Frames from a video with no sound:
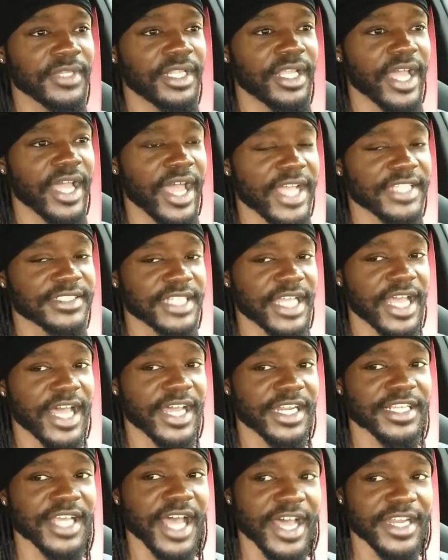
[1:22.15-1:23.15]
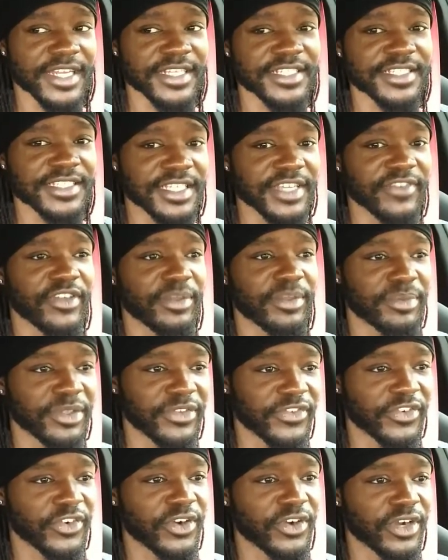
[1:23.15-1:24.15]
actually had a Honda Civic
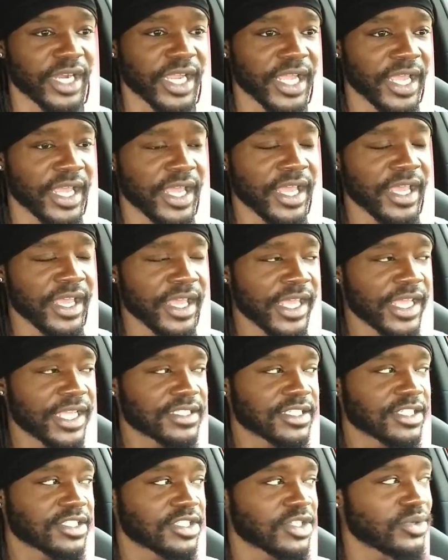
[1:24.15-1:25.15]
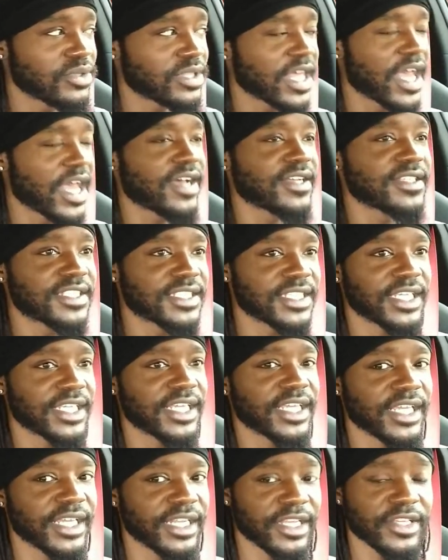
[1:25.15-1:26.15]
before. It's a
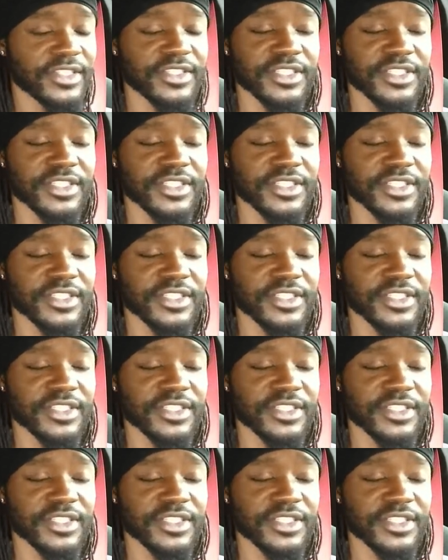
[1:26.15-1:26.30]
2000